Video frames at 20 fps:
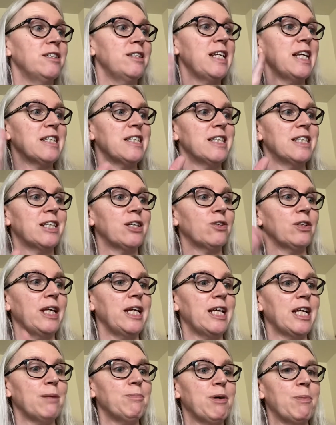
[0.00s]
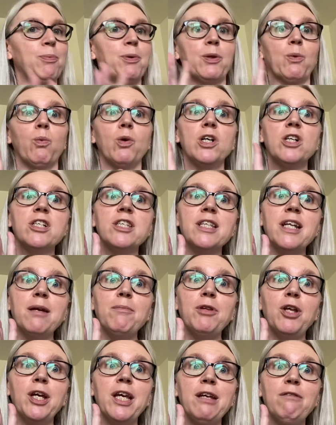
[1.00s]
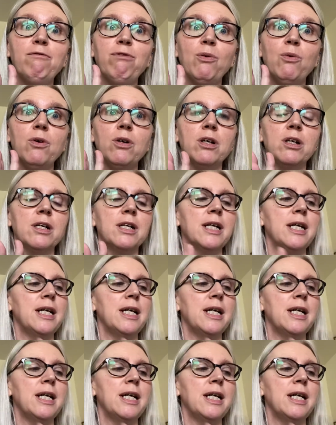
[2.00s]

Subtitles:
necessarily come up with words that I'm looking for.